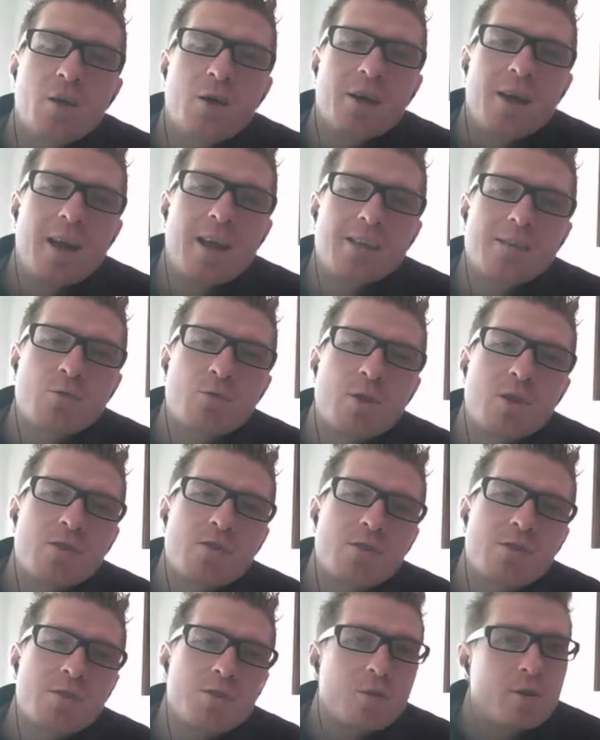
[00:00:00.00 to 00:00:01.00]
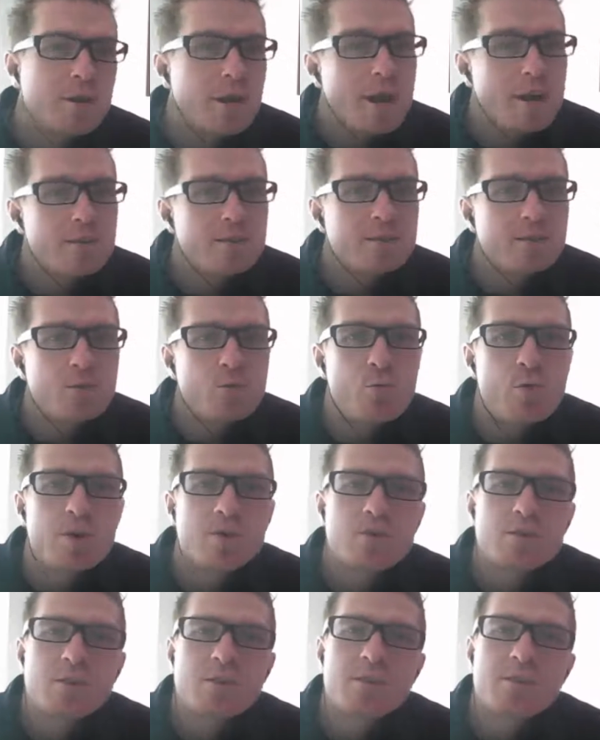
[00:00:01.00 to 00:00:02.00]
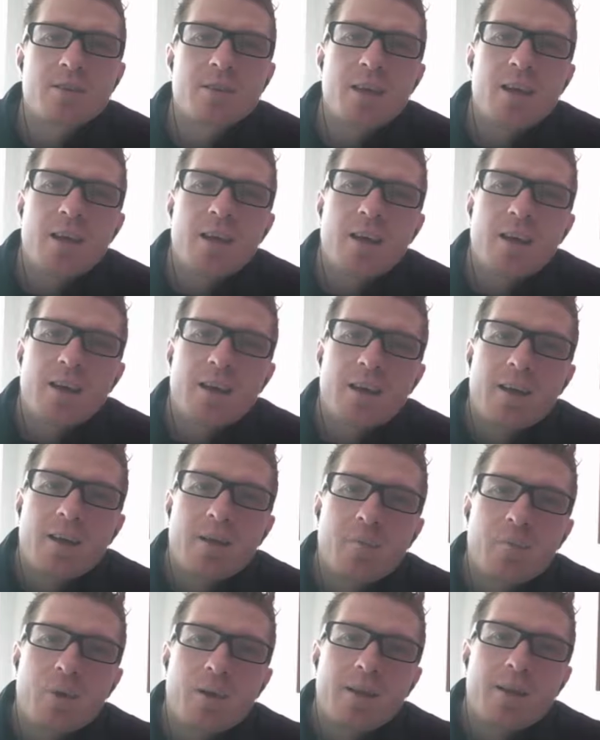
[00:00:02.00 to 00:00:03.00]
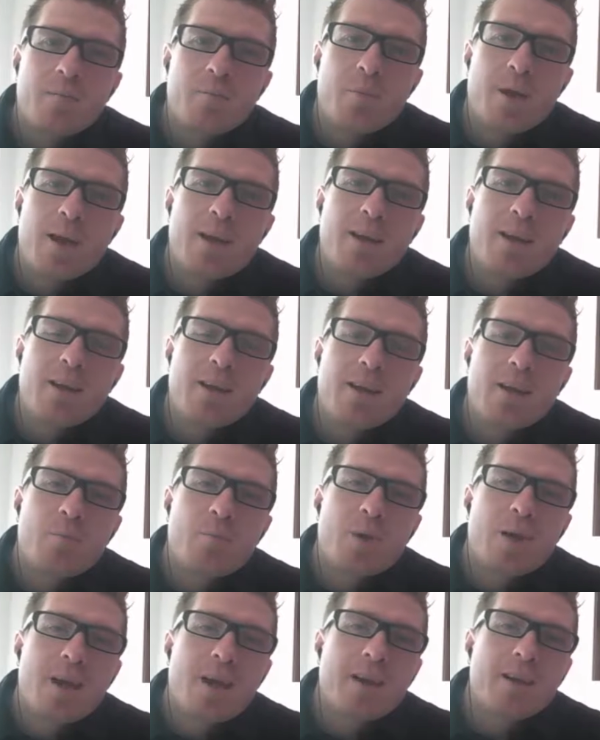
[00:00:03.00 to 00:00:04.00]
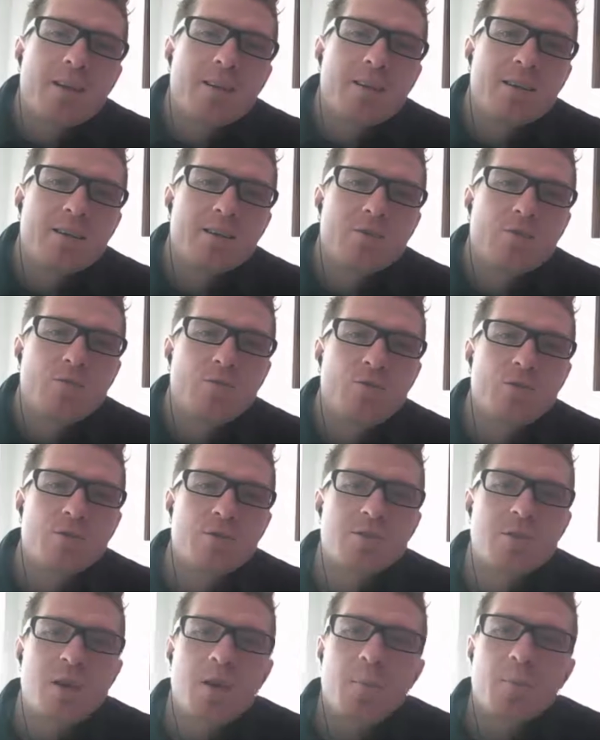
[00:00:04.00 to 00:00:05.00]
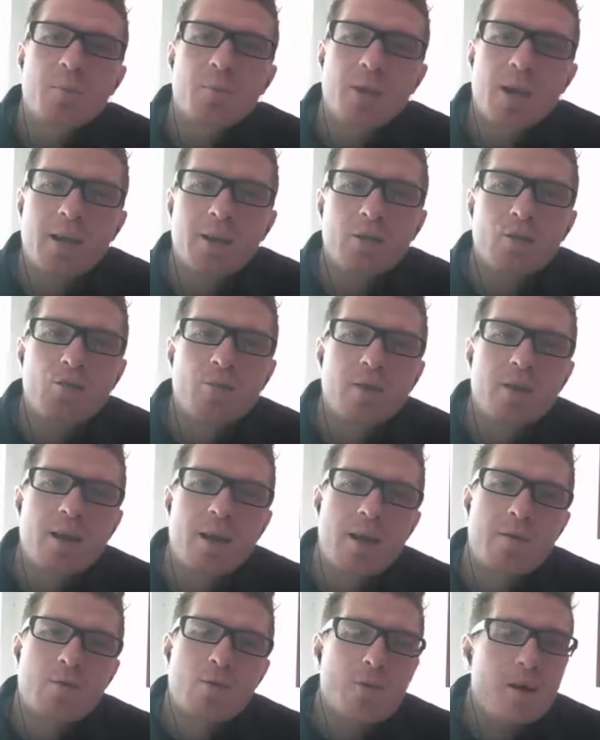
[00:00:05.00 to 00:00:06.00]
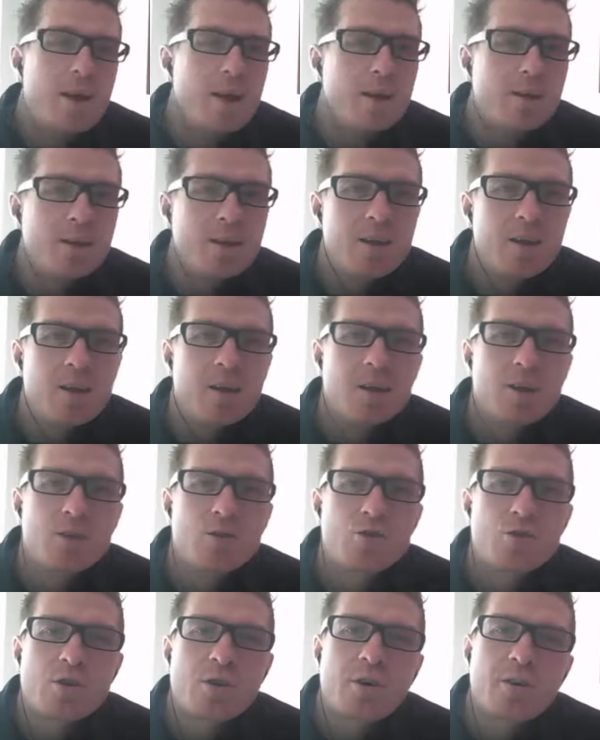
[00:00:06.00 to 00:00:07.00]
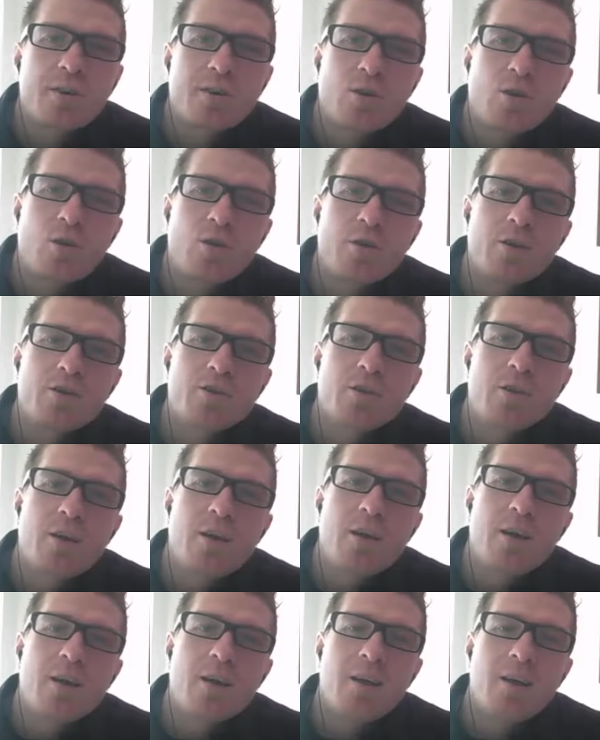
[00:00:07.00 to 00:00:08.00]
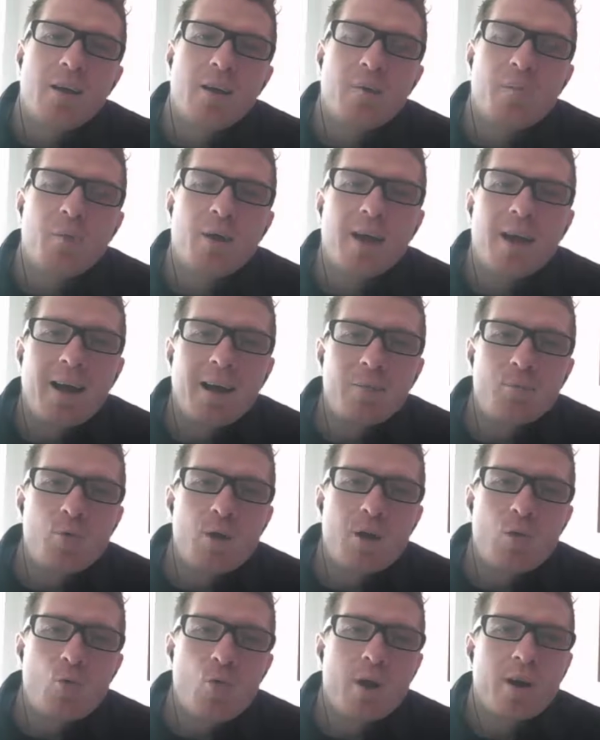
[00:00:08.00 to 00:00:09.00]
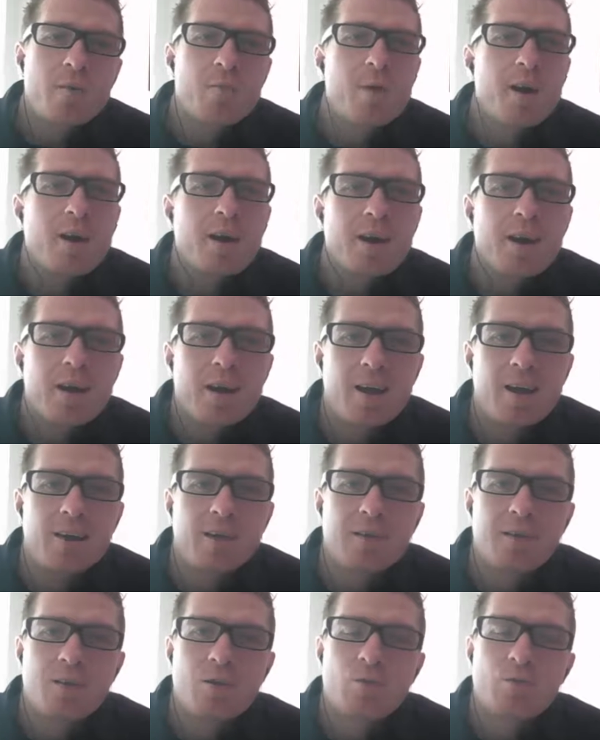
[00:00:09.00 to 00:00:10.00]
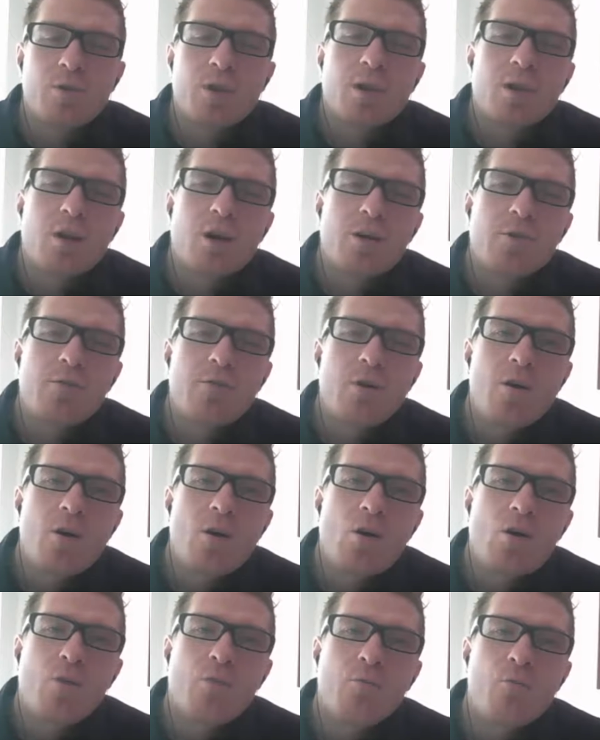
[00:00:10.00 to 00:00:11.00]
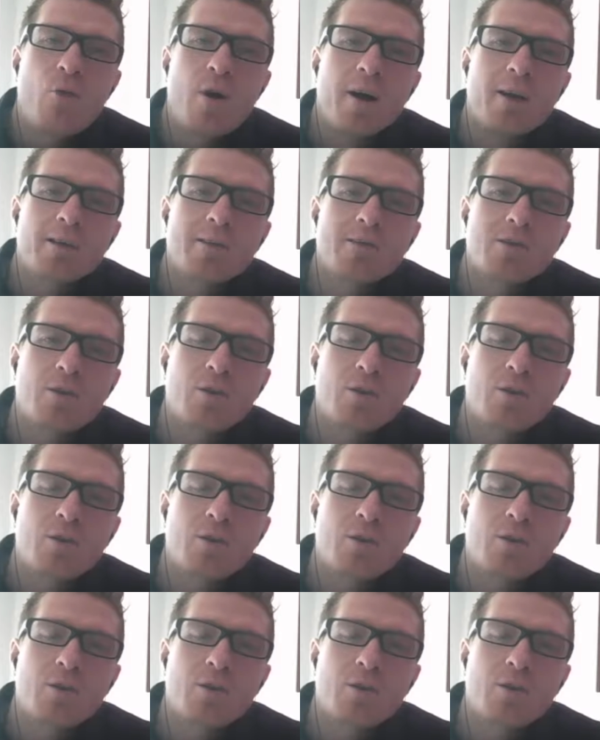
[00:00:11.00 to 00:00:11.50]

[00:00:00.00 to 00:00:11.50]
You can ask questions, you can answer questions, but the main idea behind it is to just get together and share the knowledge behind winemaking and, you know, the love of wine.